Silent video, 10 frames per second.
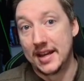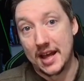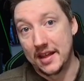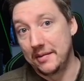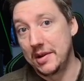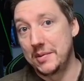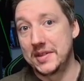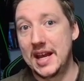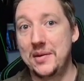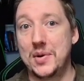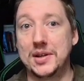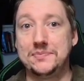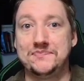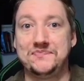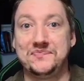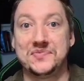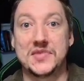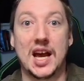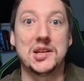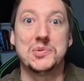Now that I'm done with that one,
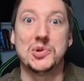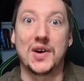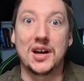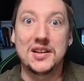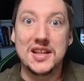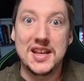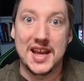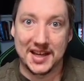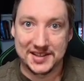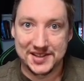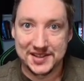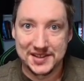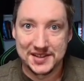time to move on to the next.